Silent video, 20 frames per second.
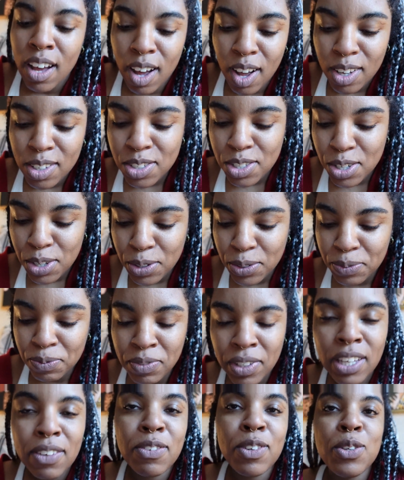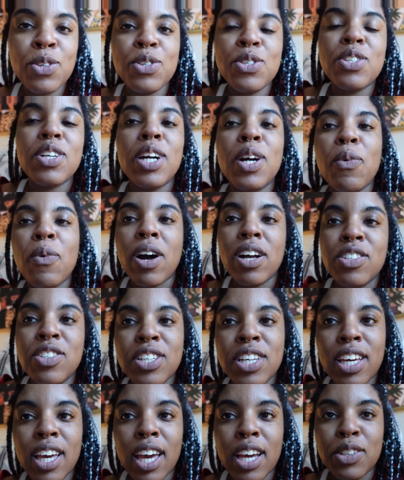Also, if you start
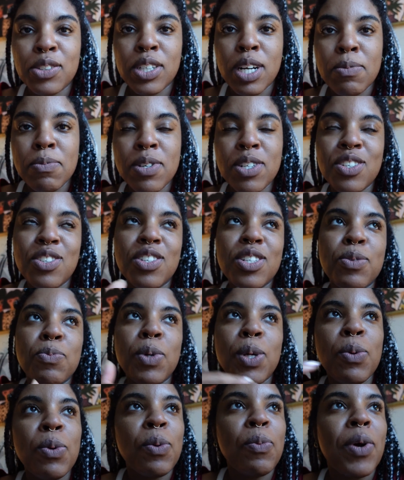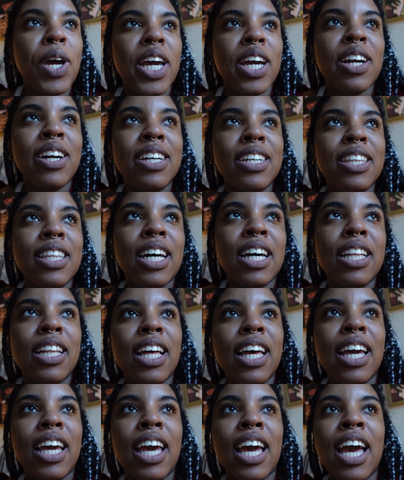watching K-dramas, just be prepared that
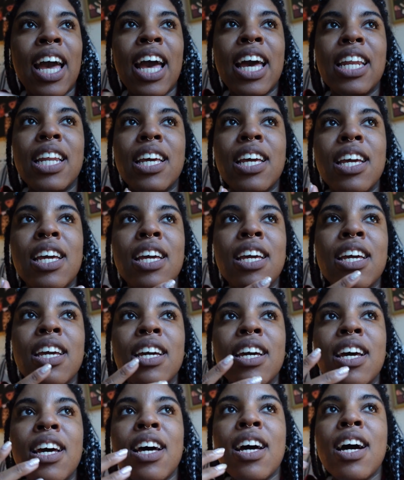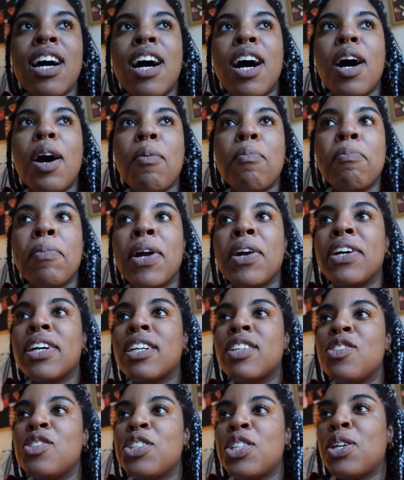like any
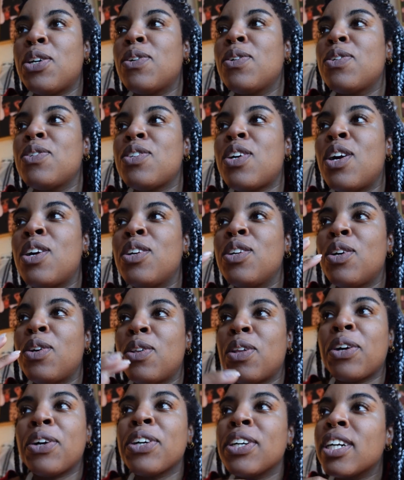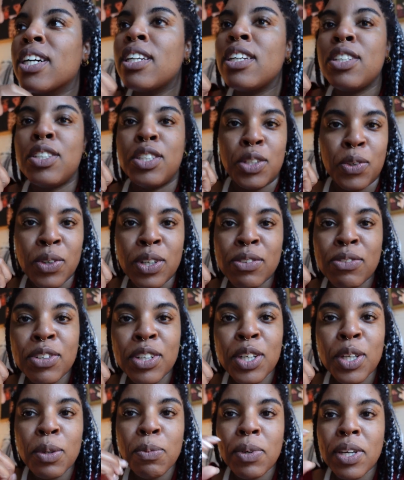American shows are no longer gonna do it for
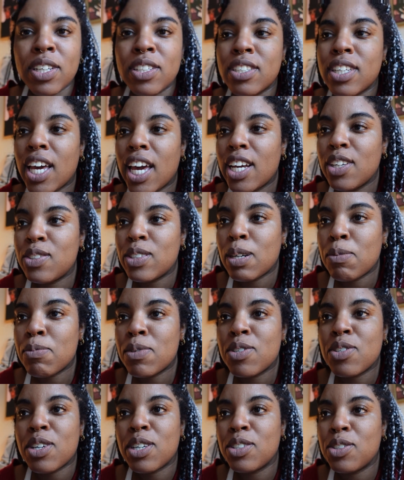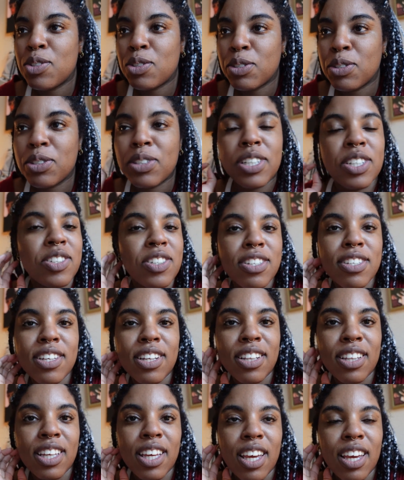you, because K-dramas are truly just
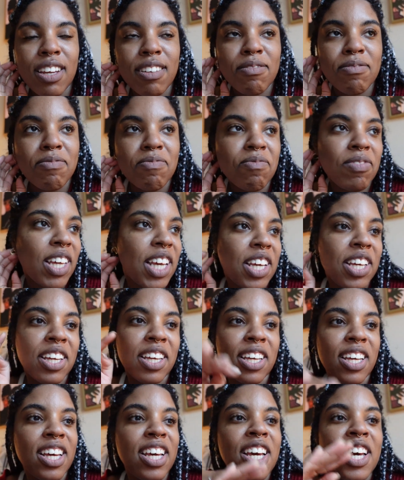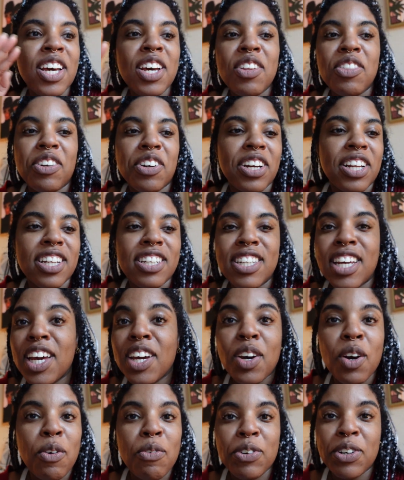elite. Like, they're gonna
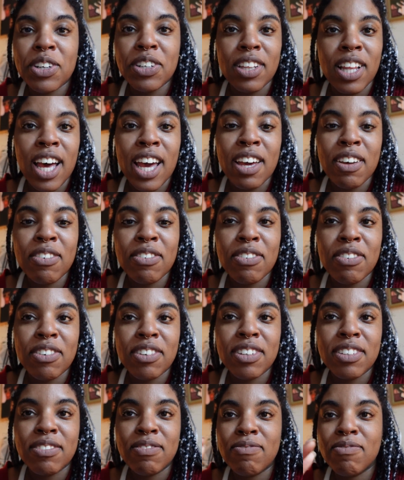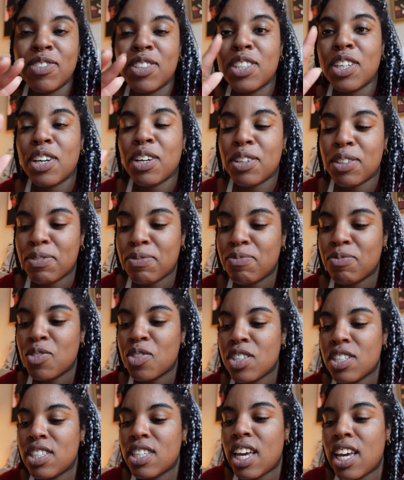take over your life. So
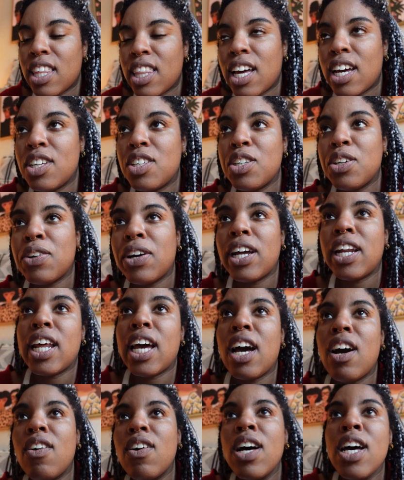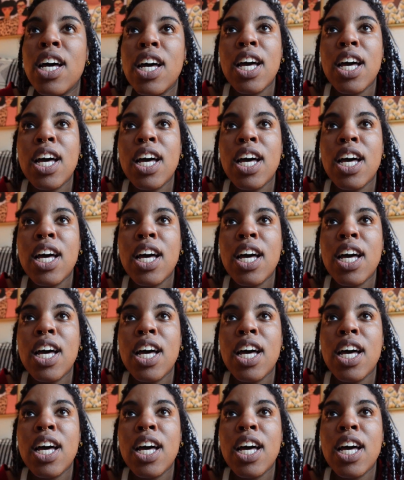just saying that to you right now.